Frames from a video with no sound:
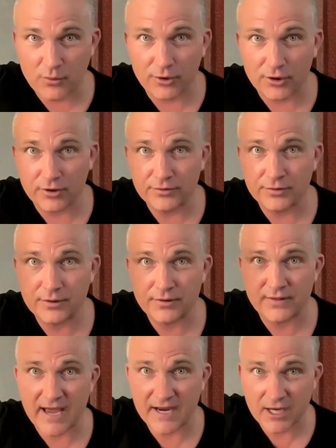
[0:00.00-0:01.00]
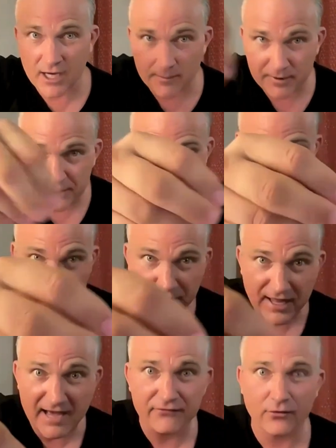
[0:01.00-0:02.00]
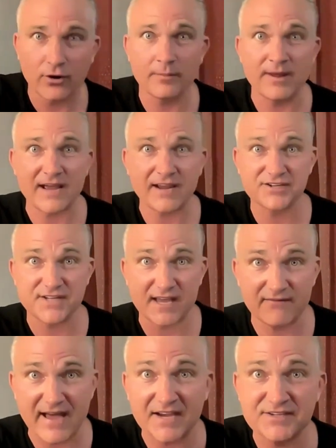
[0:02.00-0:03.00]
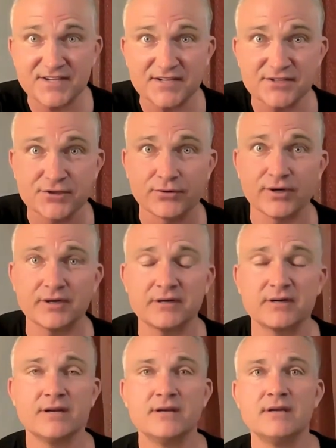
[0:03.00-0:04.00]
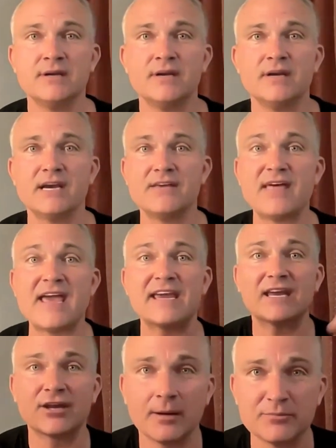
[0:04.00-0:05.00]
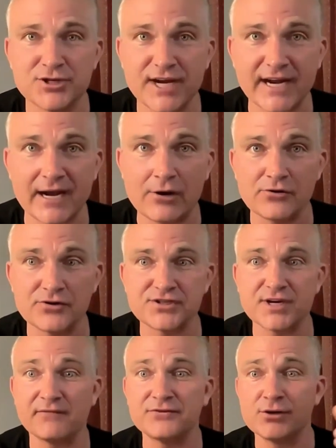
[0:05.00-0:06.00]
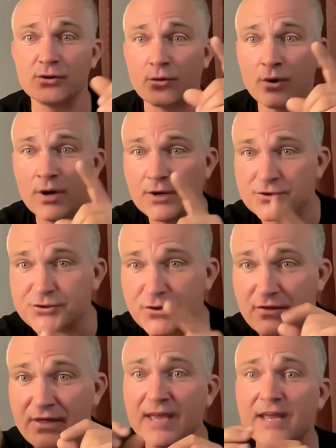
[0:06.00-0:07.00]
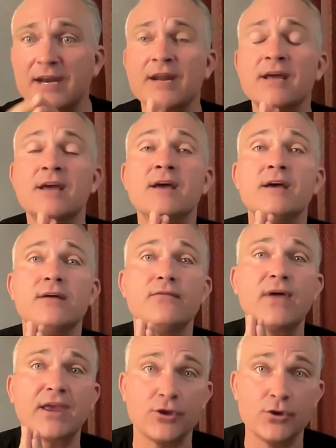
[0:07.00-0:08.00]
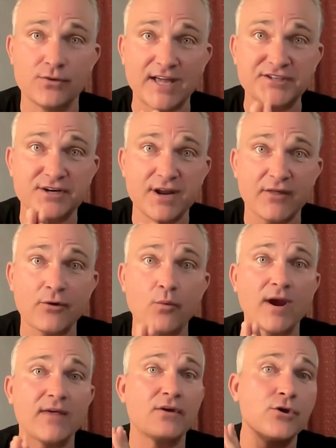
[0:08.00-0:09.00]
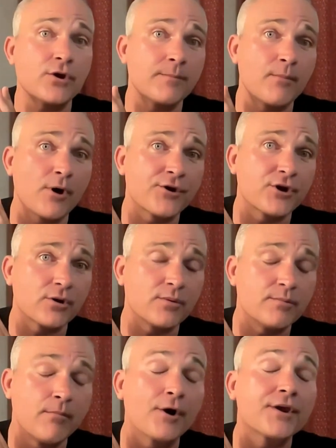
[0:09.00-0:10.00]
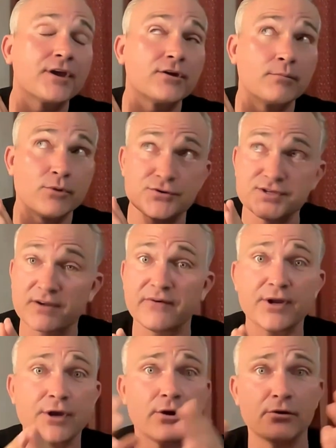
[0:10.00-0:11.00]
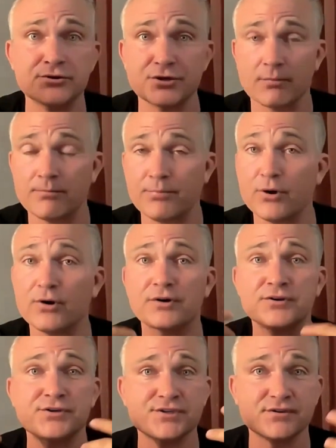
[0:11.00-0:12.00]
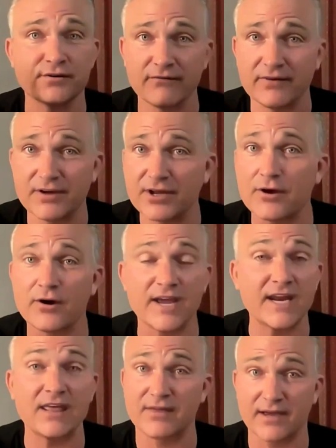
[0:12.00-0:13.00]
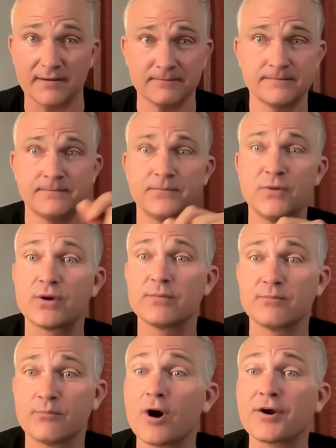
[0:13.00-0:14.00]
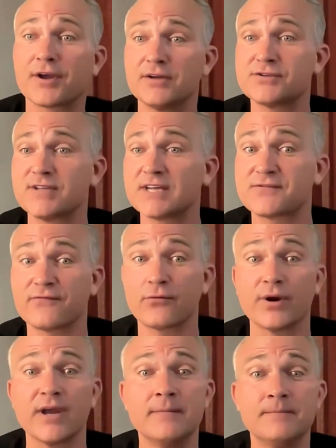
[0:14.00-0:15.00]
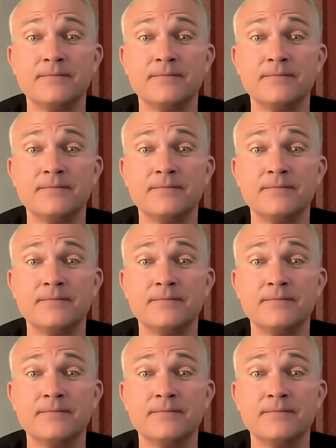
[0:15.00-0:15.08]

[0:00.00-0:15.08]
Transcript: world that come into your platform because they have access to it, and they can come check out your stuff too. So then they, you, that's another way that you can market your, market your music videos, your books, your video, anything. You can market. That's free.